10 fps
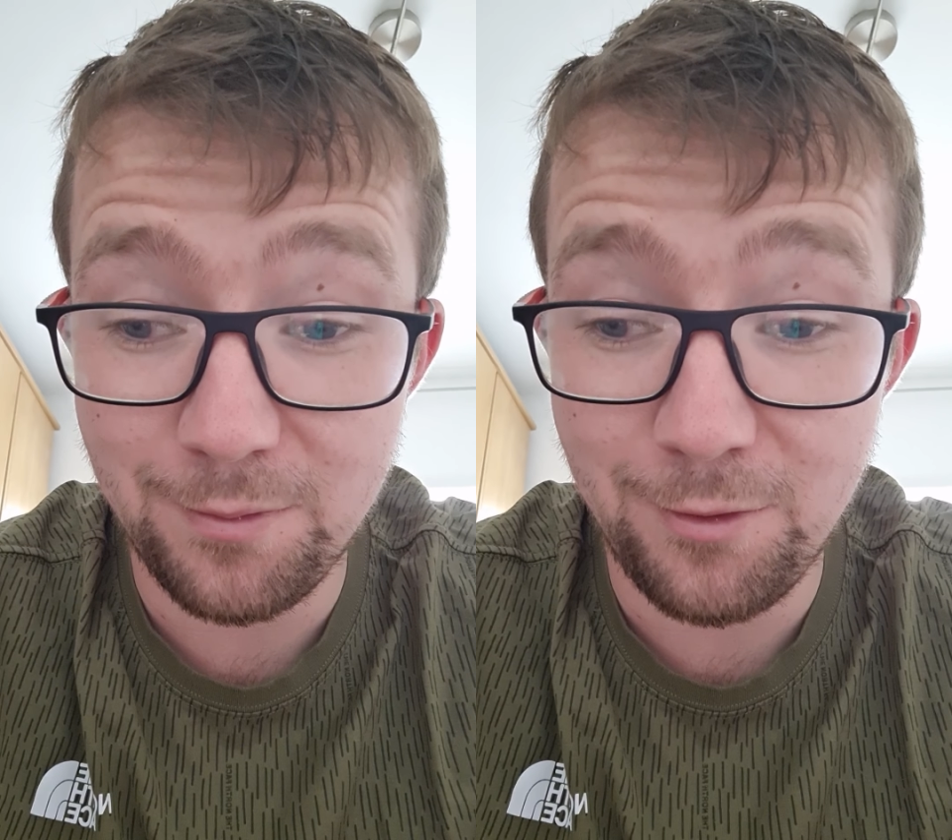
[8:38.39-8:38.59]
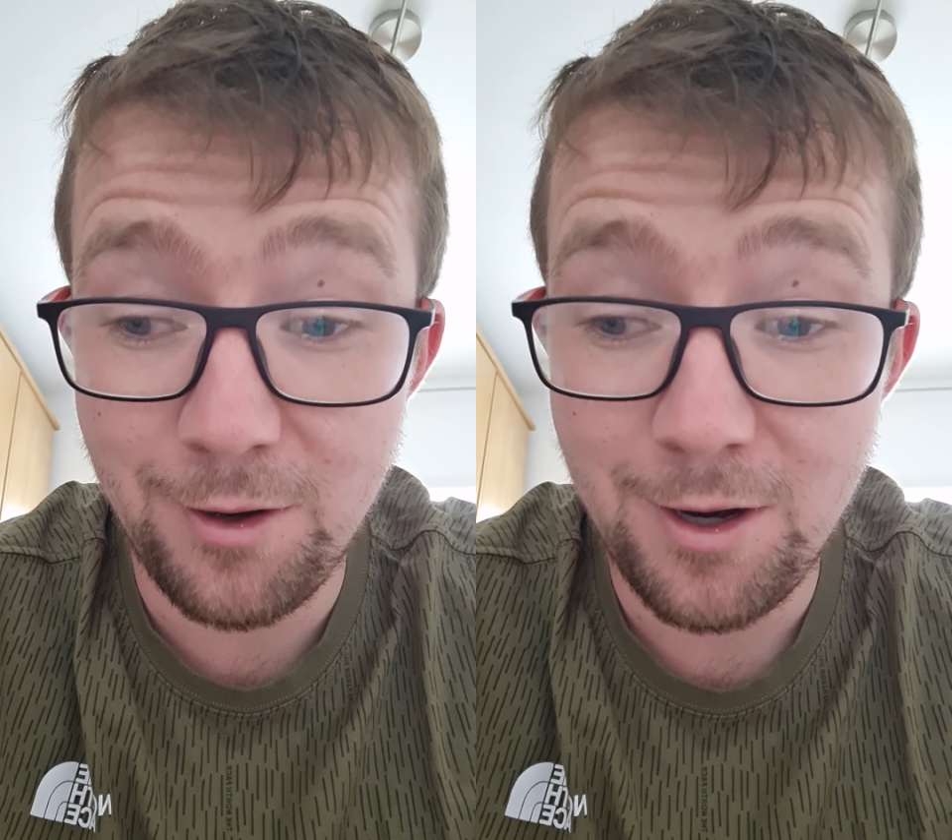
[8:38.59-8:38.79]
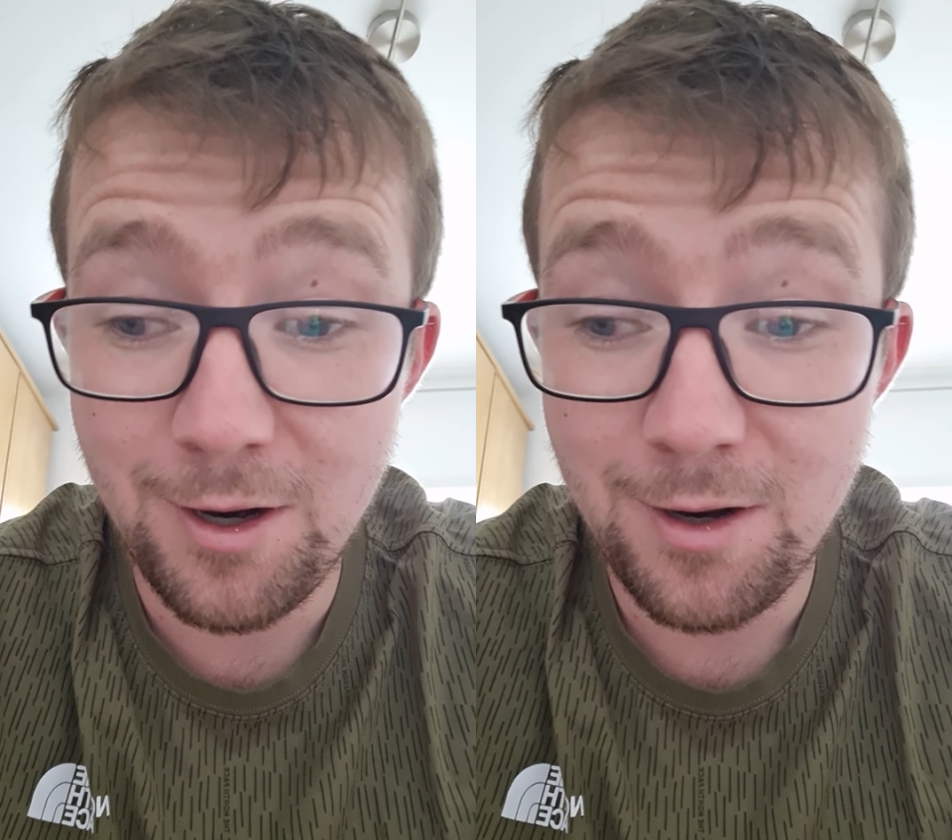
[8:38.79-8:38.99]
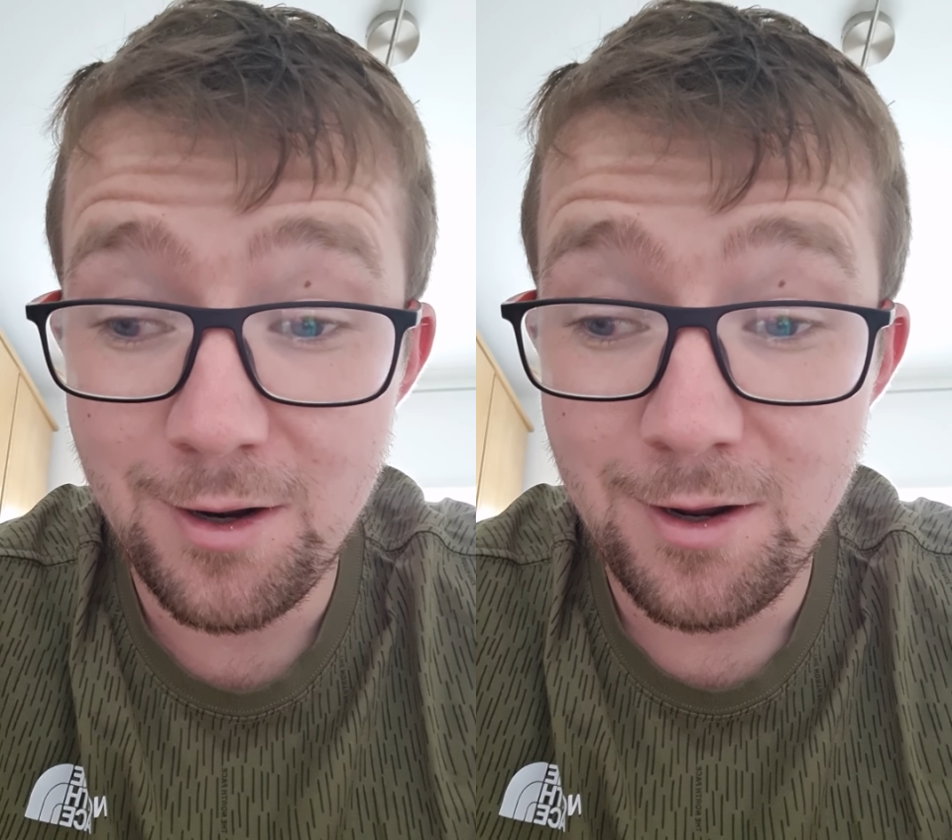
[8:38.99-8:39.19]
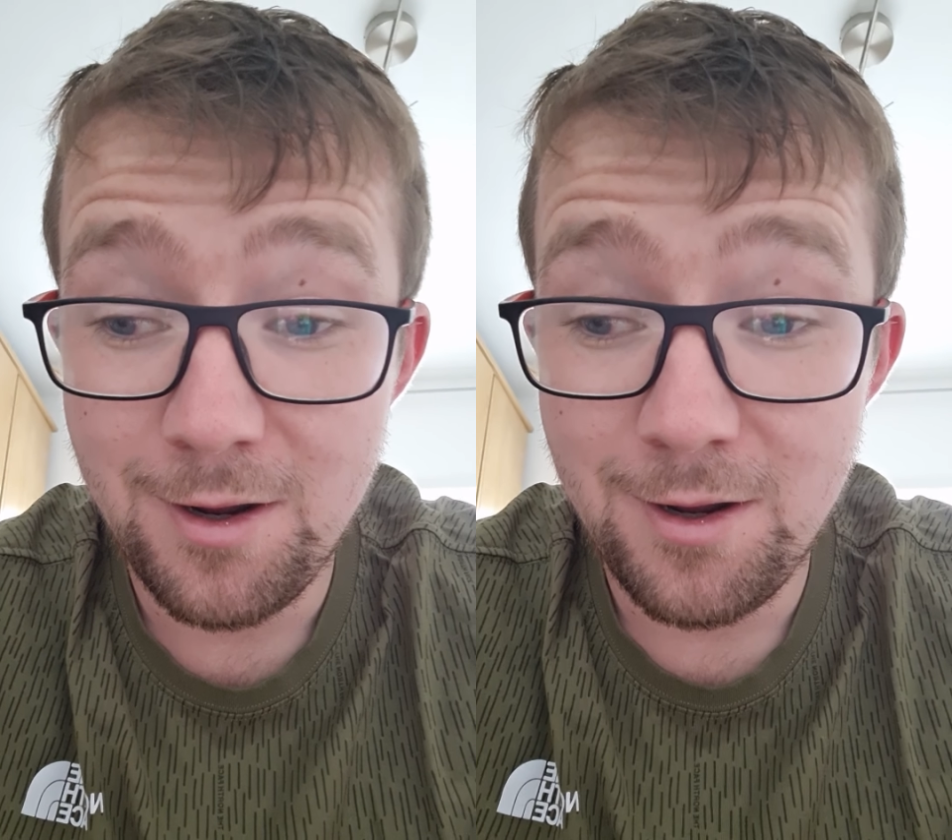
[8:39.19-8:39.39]
But
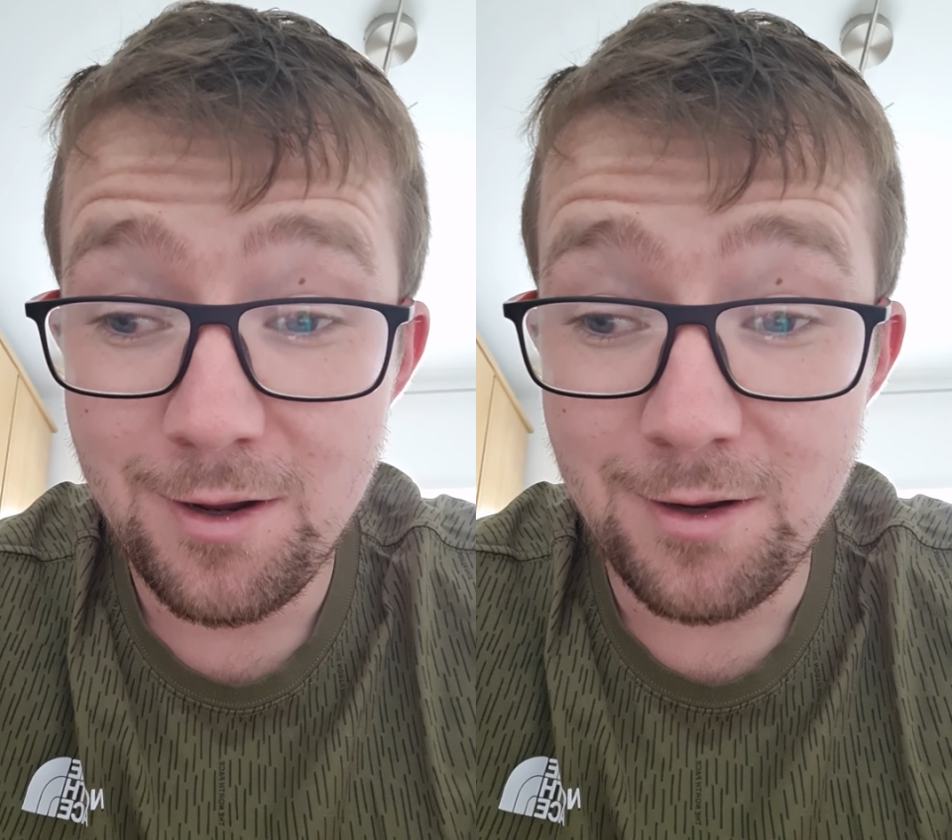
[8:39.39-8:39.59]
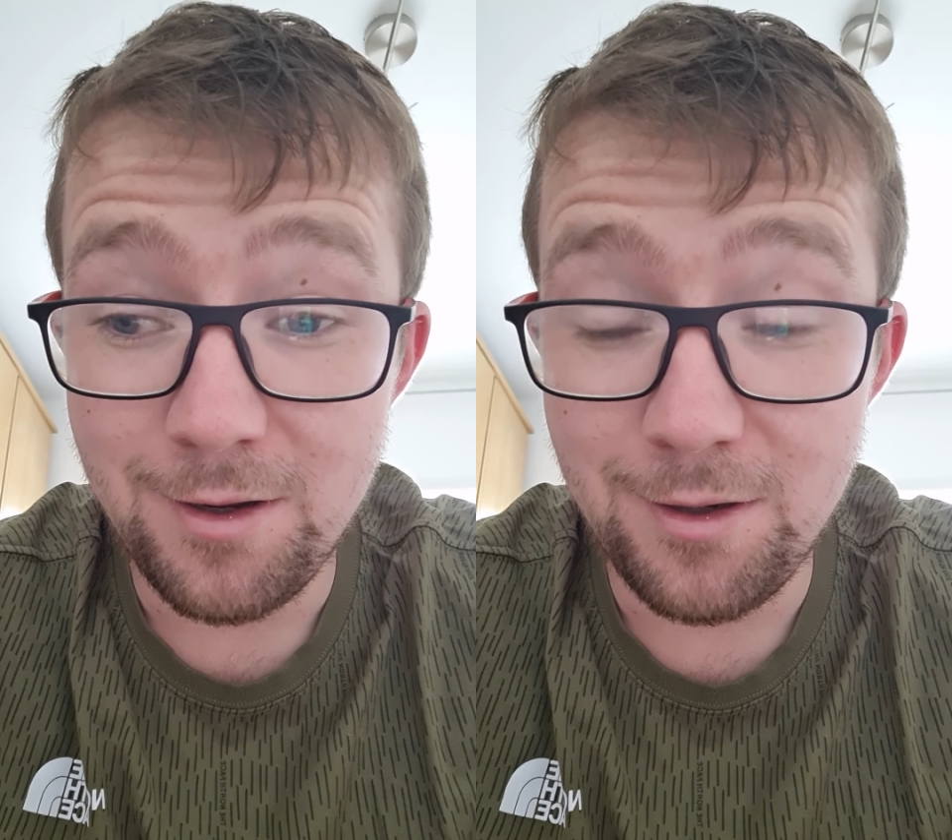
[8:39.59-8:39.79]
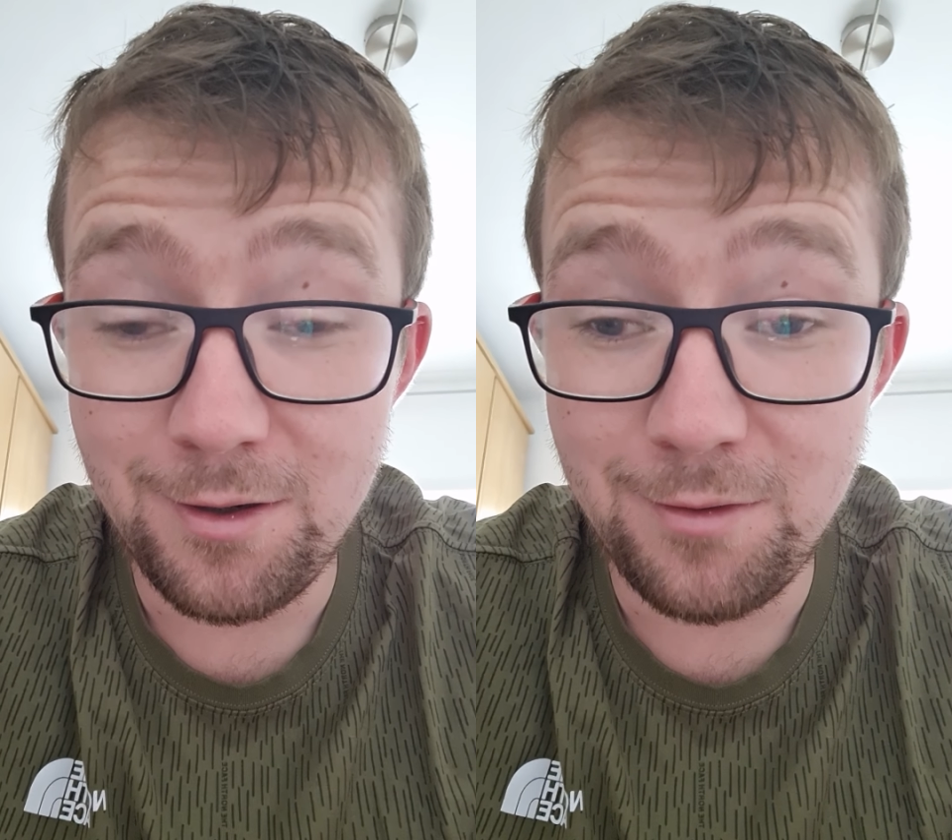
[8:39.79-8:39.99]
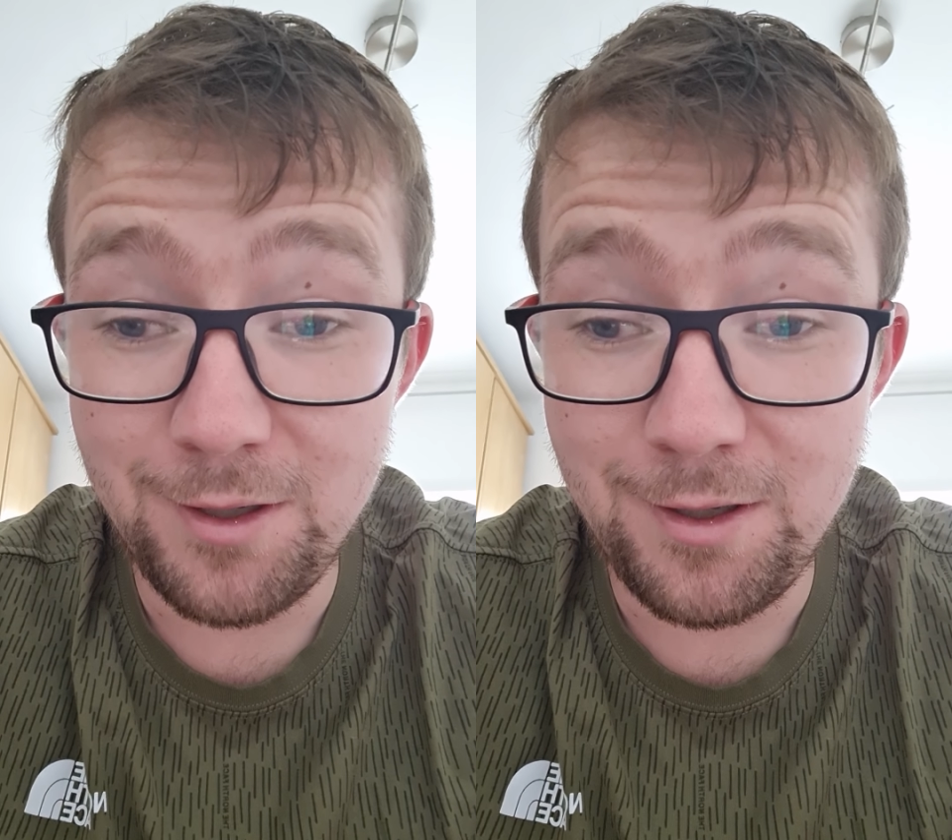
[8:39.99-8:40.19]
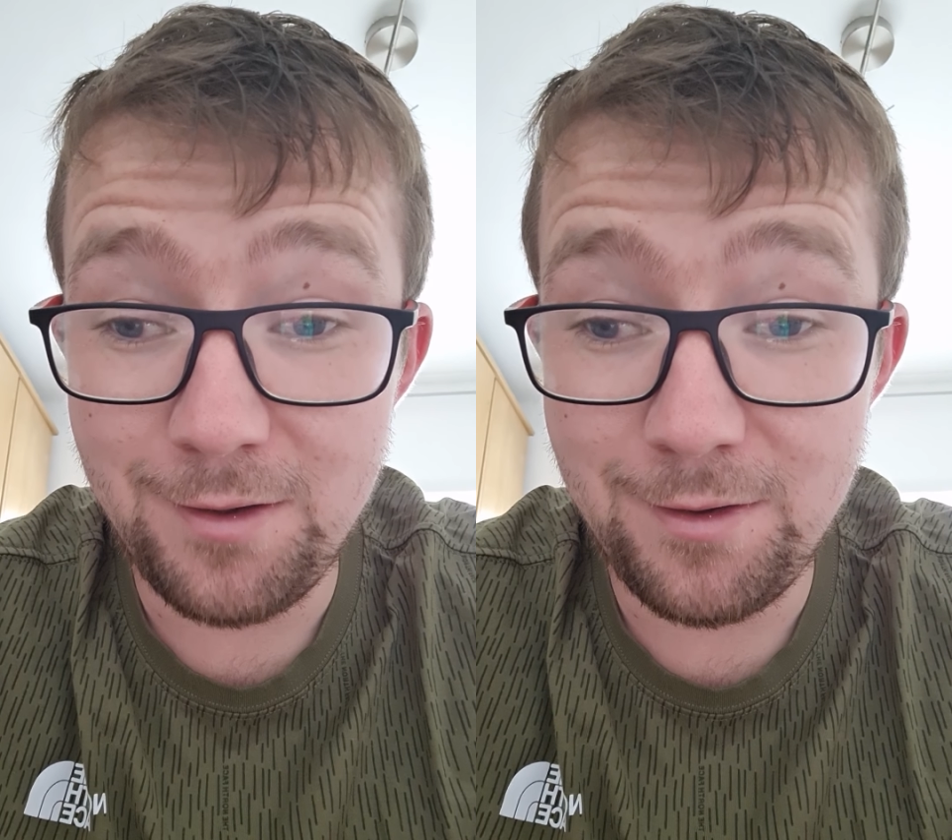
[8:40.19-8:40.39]
you know,
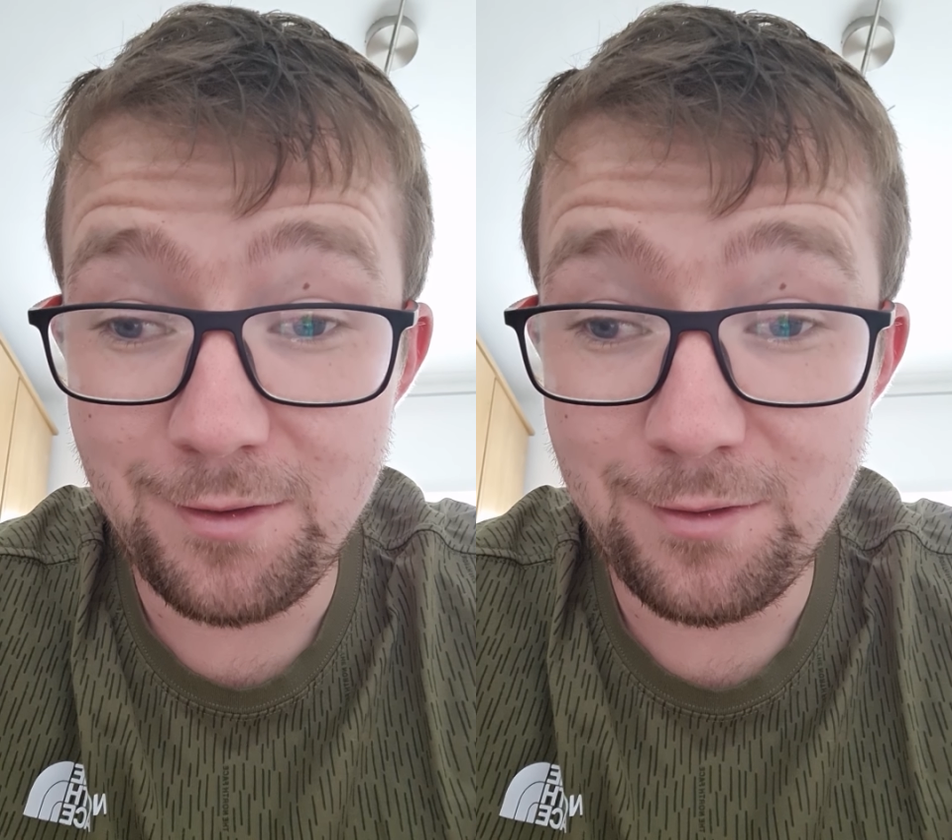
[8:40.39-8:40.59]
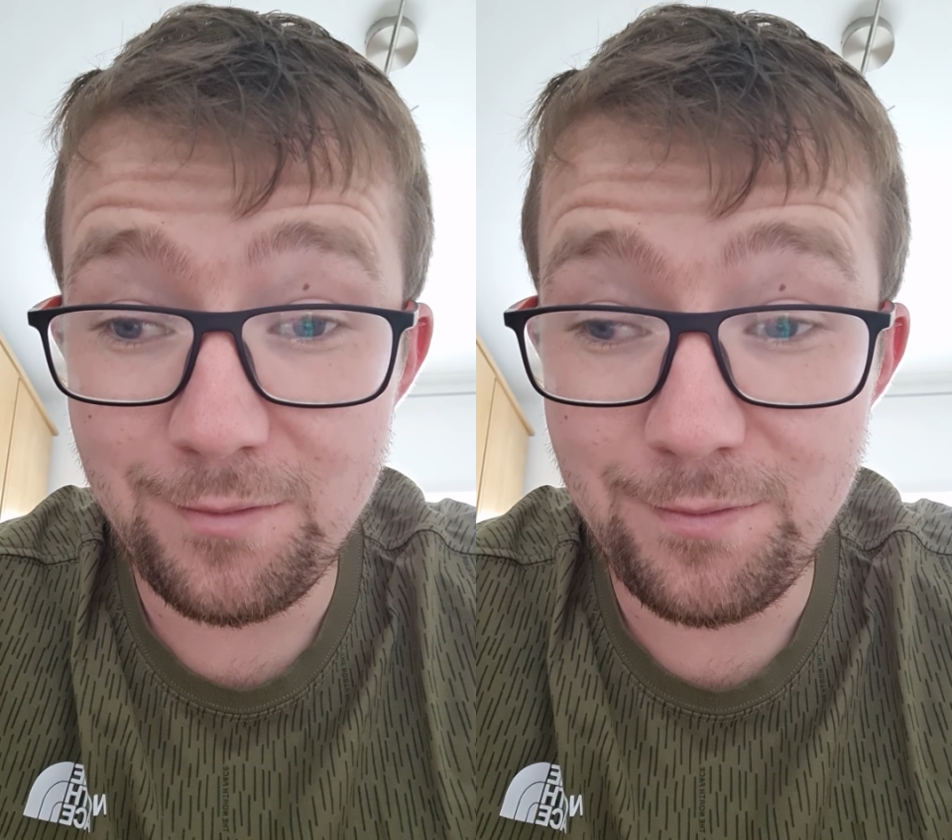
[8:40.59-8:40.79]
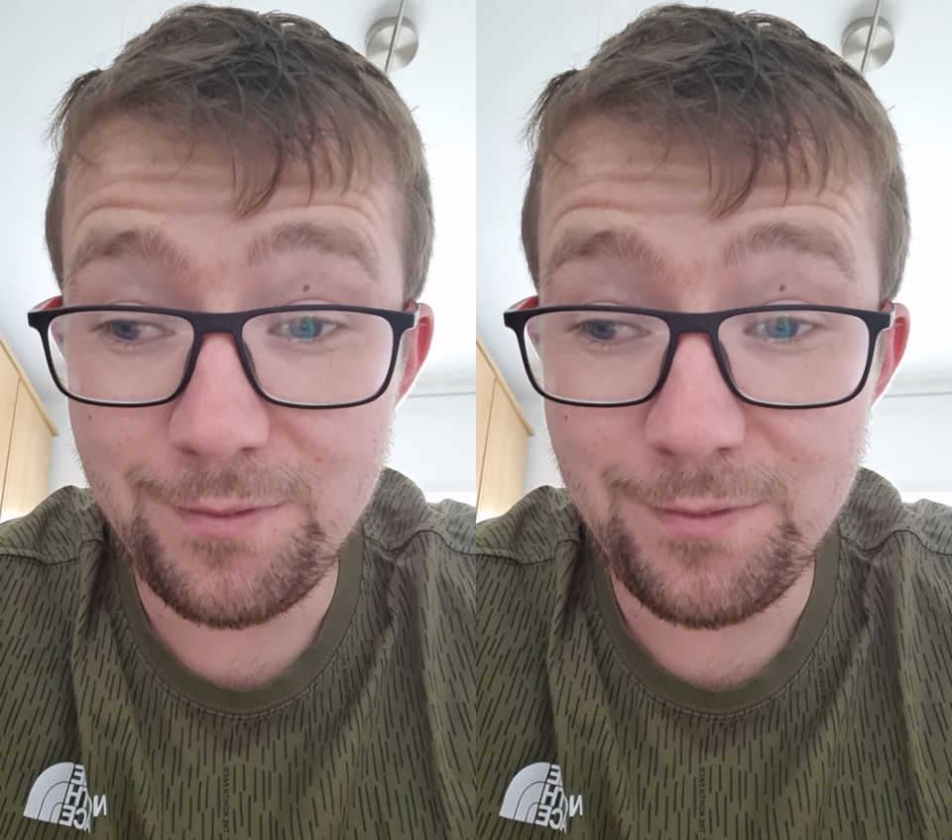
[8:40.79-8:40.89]
he's